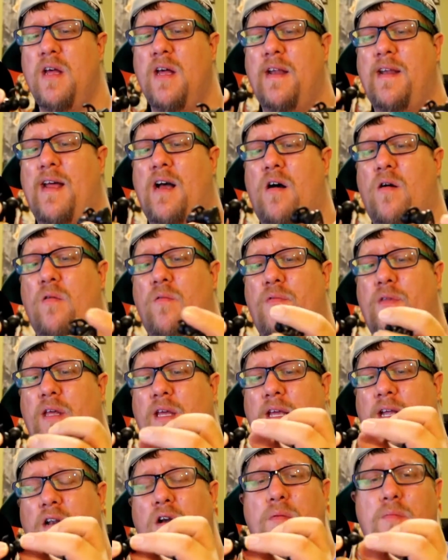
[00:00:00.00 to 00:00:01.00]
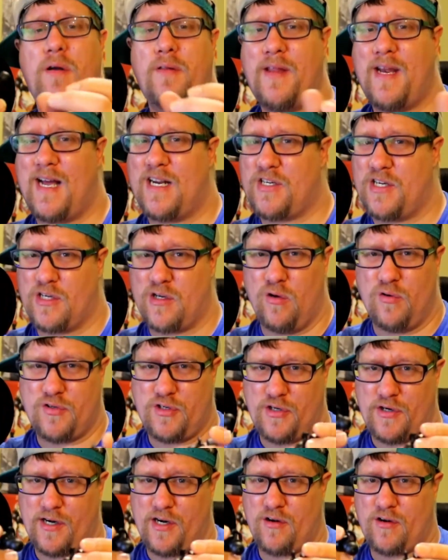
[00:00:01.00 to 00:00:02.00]
Now, the earbud that actually goes in
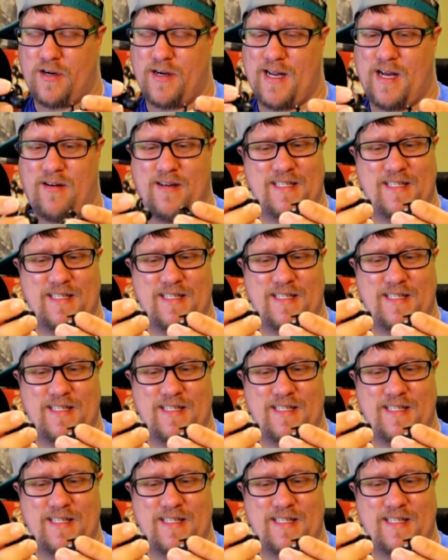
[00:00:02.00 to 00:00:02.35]
your ear canal